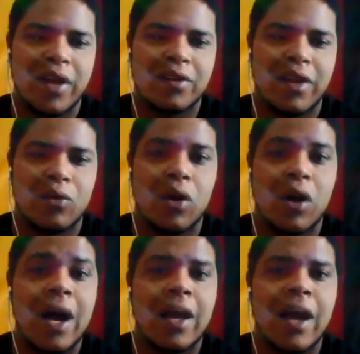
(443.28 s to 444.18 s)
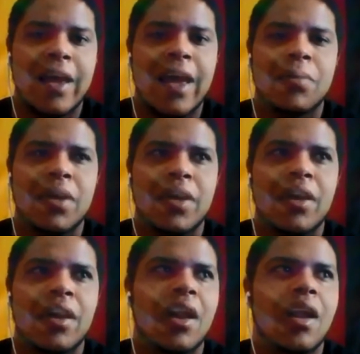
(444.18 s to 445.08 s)
things like, well, I can't
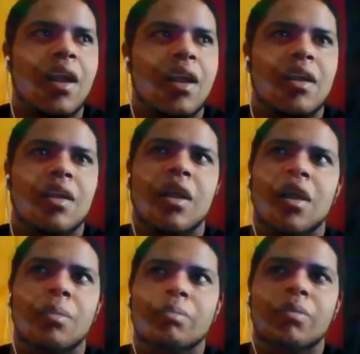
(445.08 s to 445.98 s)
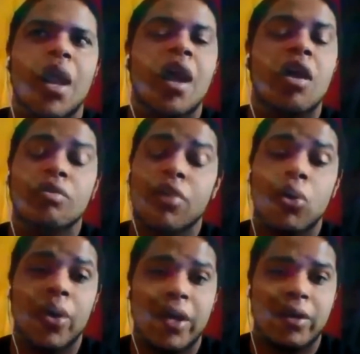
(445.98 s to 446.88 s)
be
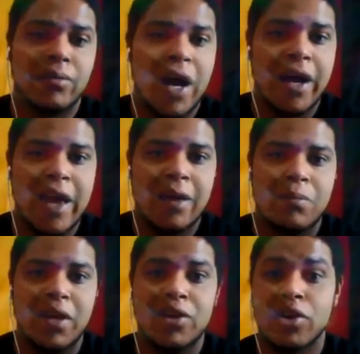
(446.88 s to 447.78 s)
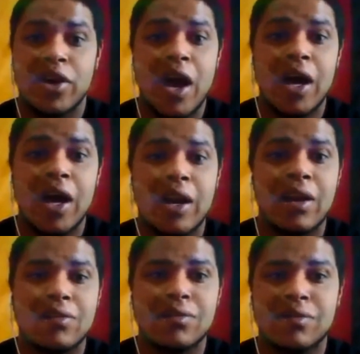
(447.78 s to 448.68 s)
all-knowing. I can't be your God.